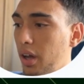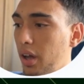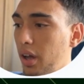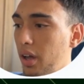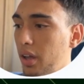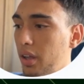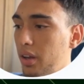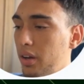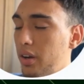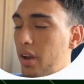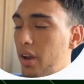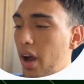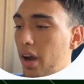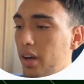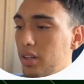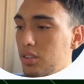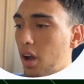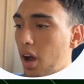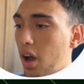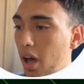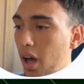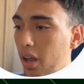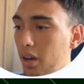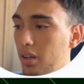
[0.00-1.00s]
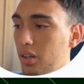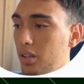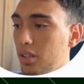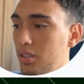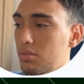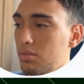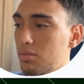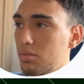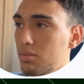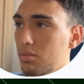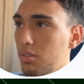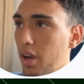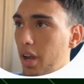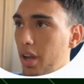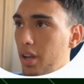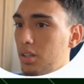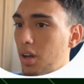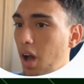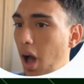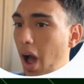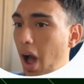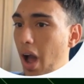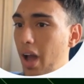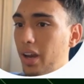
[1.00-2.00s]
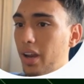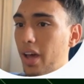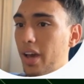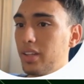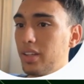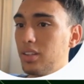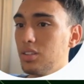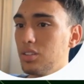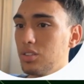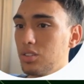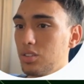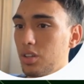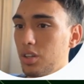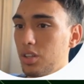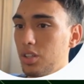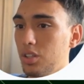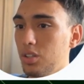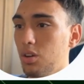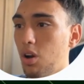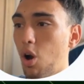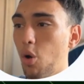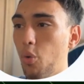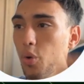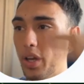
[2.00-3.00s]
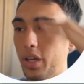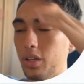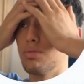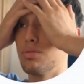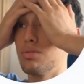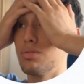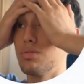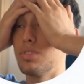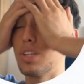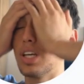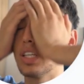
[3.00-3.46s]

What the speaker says: ng Tagalog, right? I like to study. Oh wait, that's